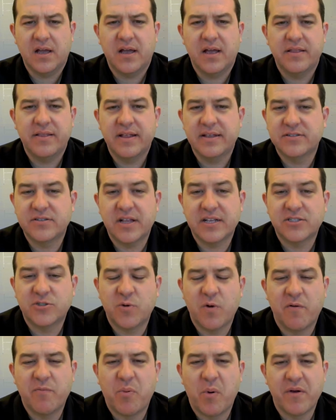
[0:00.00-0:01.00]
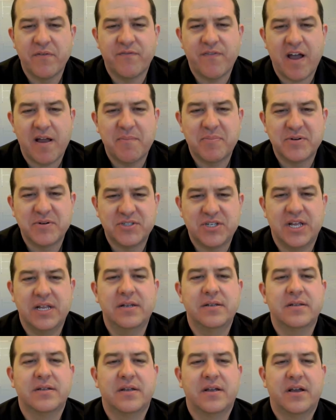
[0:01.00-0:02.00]
So that's 12.5%
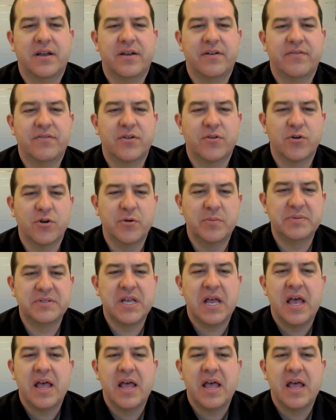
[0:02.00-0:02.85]
of the groups.